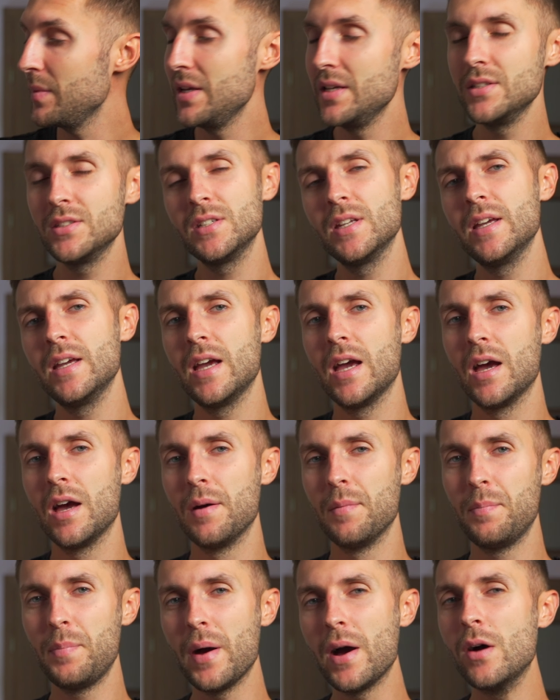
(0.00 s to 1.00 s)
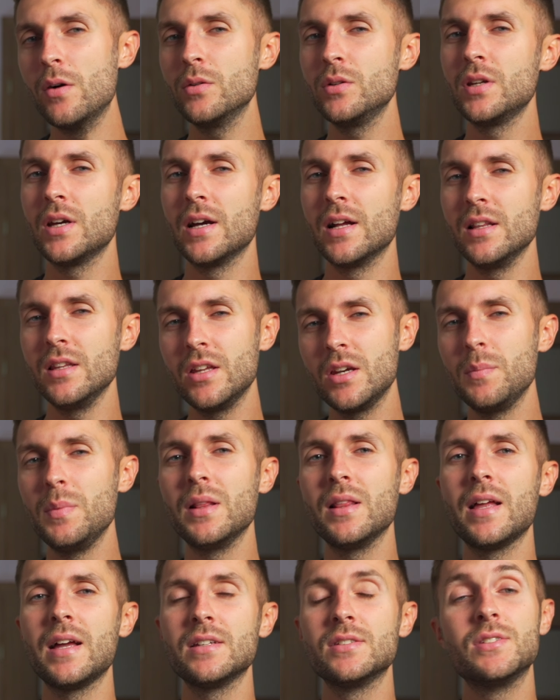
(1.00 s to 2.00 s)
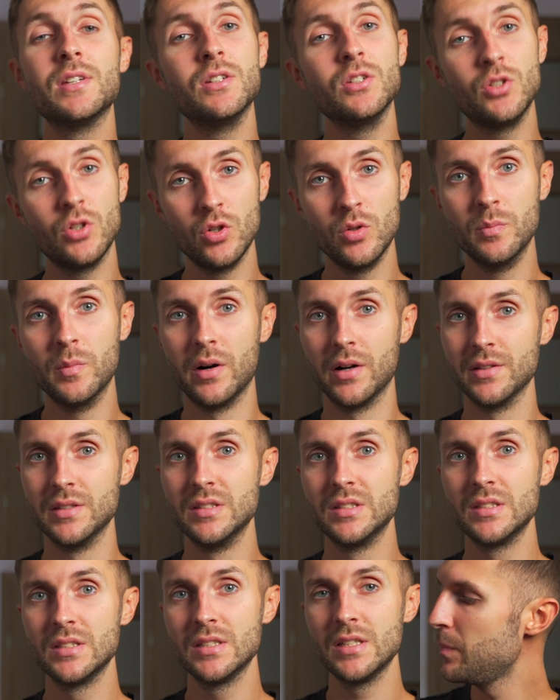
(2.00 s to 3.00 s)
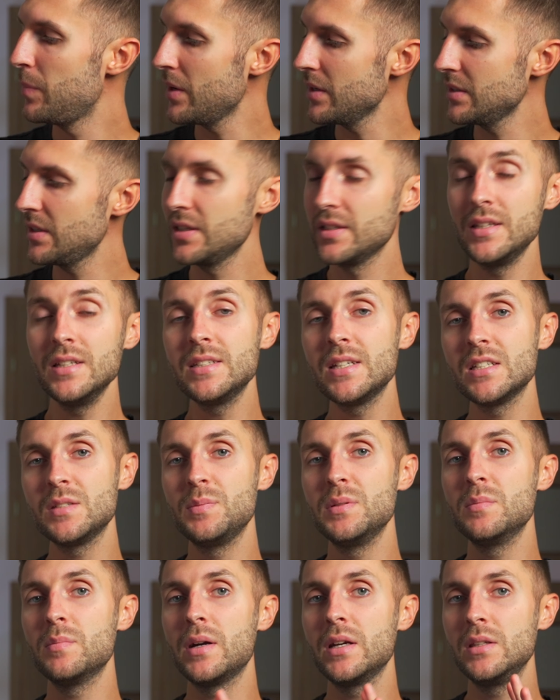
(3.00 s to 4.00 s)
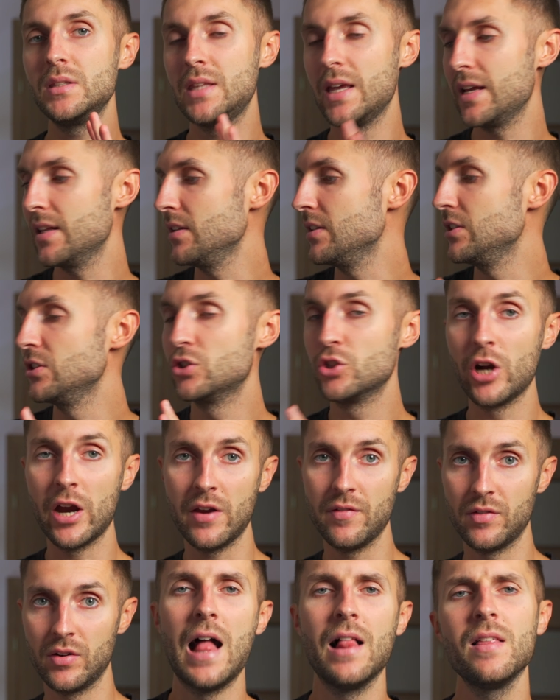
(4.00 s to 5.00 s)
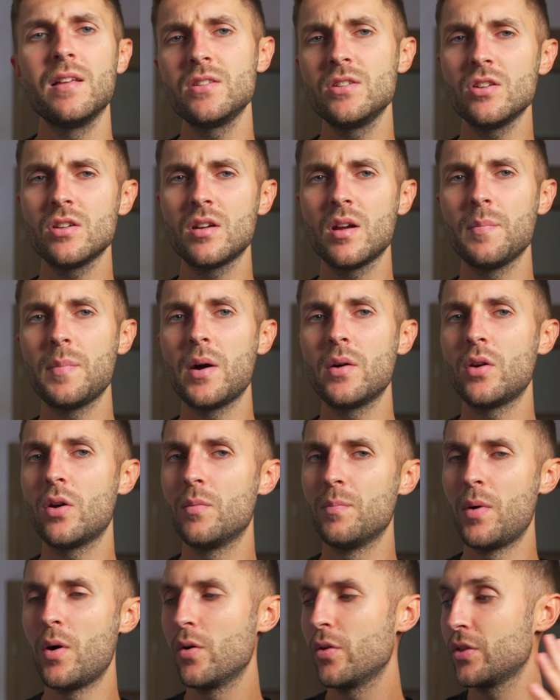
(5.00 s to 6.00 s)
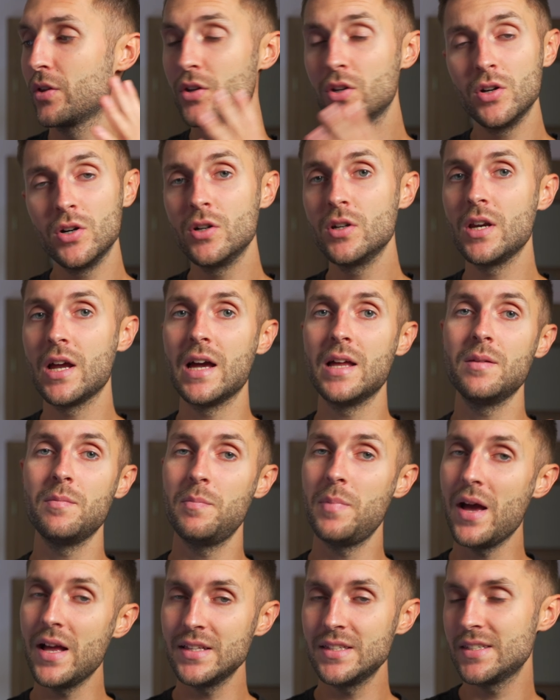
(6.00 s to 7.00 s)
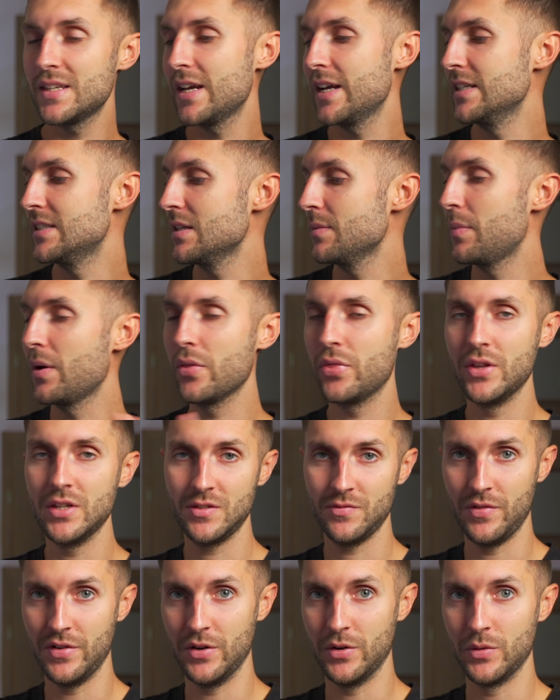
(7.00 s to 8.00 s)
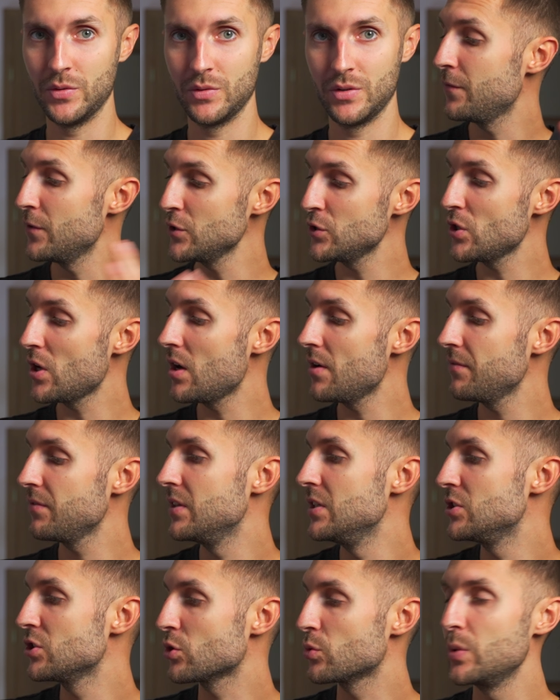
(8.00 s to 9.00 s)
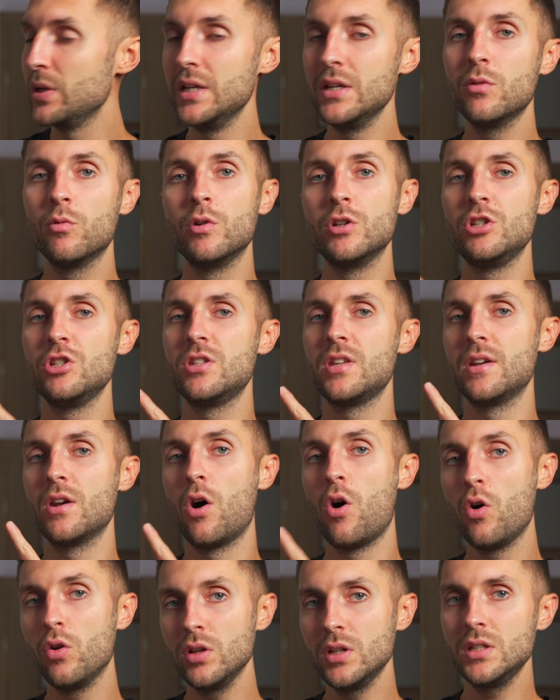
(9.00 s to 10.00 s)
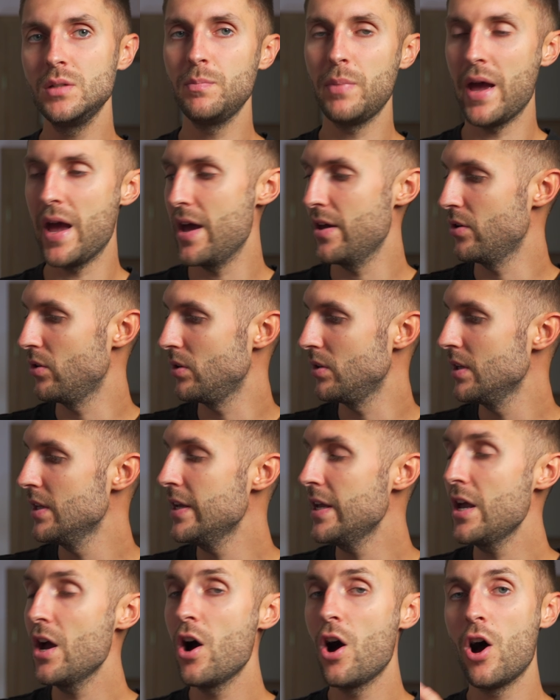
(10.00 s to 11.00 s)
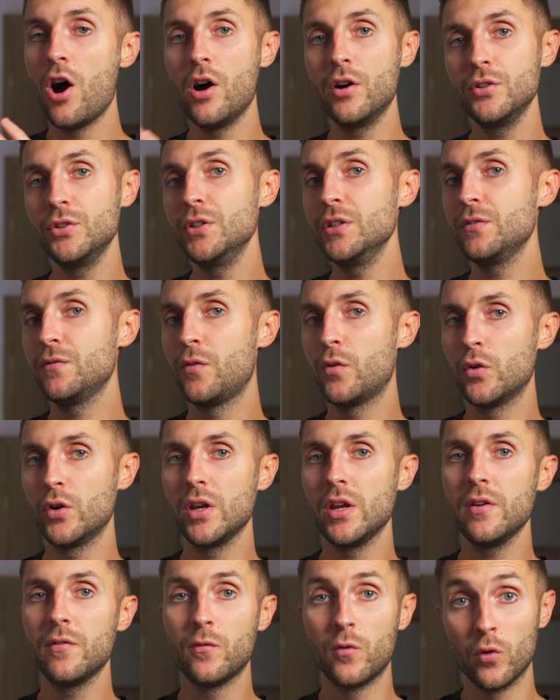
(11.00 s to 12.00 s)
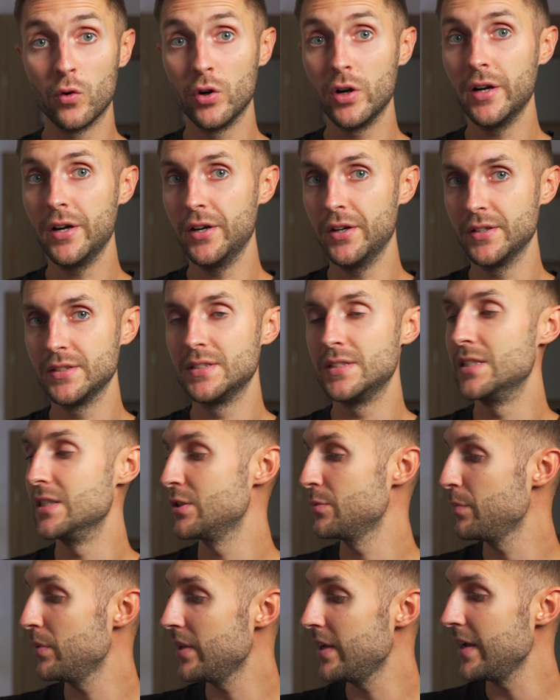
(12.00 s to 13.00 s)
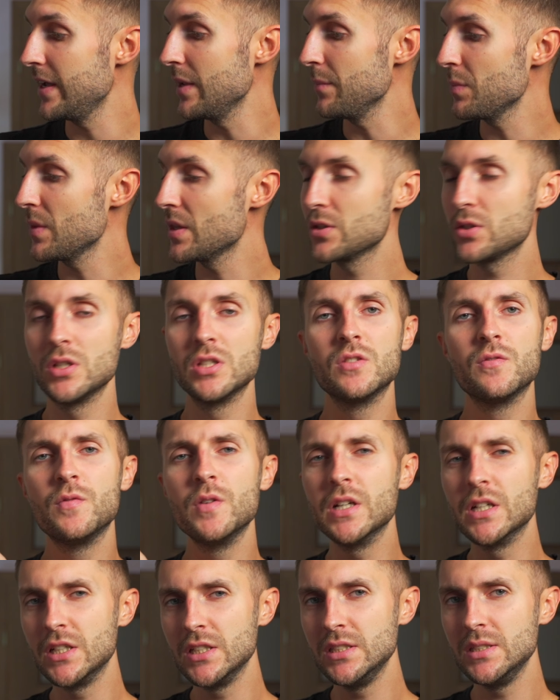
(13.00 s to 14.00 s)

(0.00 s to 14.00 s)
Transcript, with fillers: means about a little bit less than two months. But this has been my daily driver. Now let's talk about both good and bad sides about this phone. First off, the screen, which is an OLED panel, one hundred forty-four hertz display, so it's very